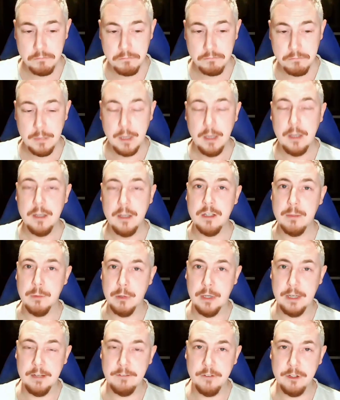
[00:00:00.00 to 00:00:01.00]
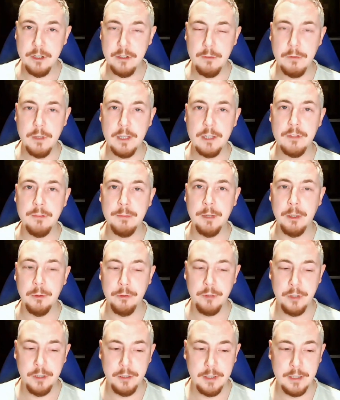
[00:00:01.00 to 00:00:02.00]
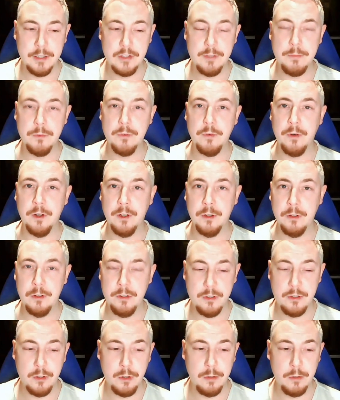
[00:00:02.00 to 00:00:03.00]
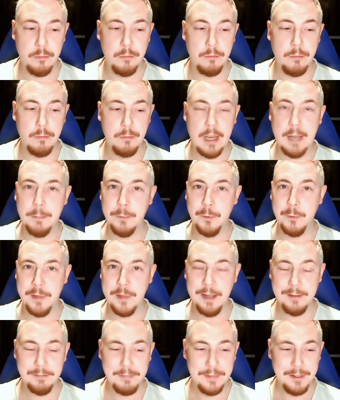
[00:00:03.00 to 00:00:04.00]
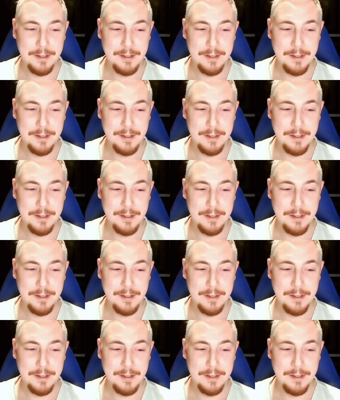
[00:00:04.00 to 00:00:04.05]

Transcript: So I'm looking for new things for my altar. That seems very good, so I'm happy with that.